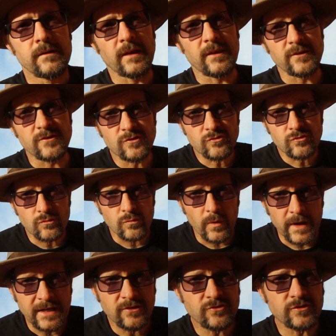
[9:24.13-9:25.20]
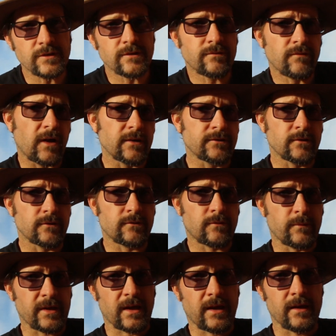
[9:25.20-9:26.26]
Now, the strangest fossils
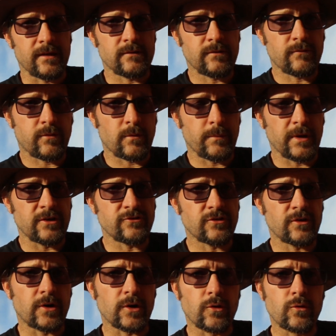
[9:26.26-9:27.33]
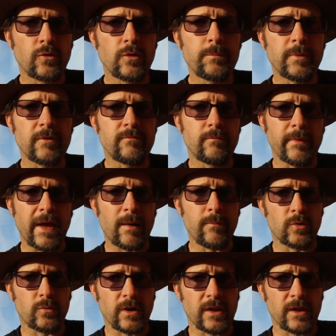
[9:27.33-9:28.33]
from the Kayenta Formation are a group of mammal